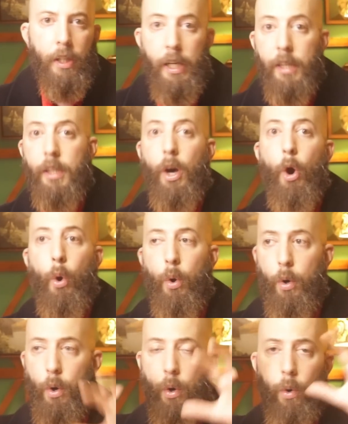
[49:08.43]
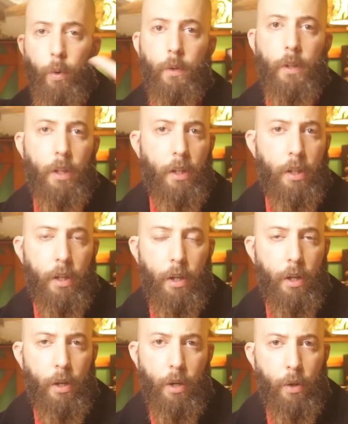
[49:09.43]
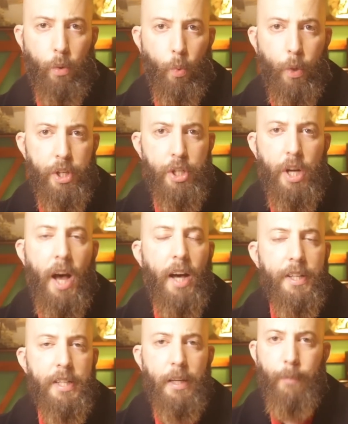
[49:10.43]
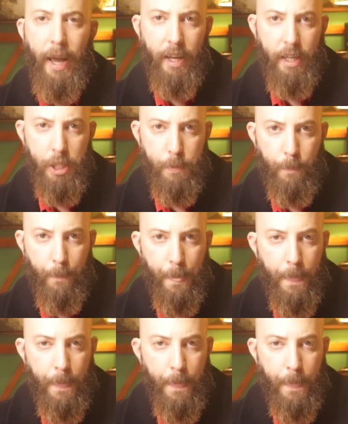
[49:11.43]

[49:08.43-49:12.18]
in the whole witch hunting mechanism.